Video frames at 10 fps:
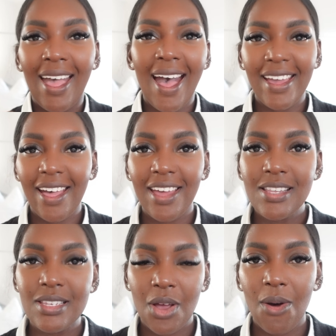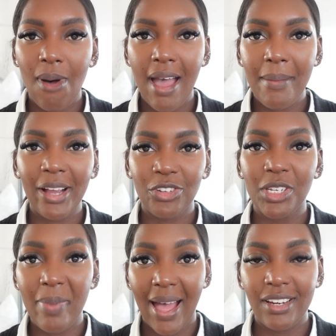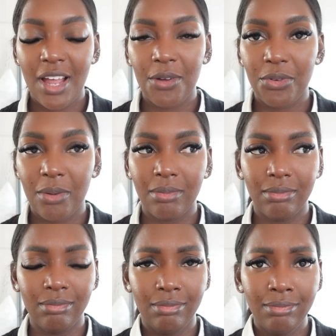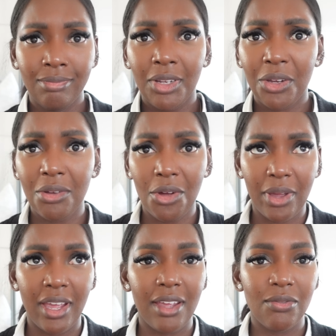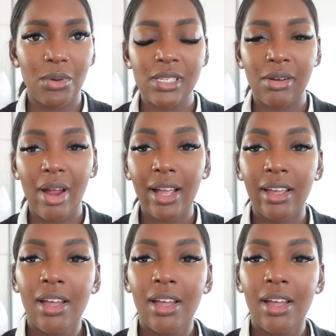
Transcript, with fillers: Hi guys, so I'm actually back now from okay, voice crack.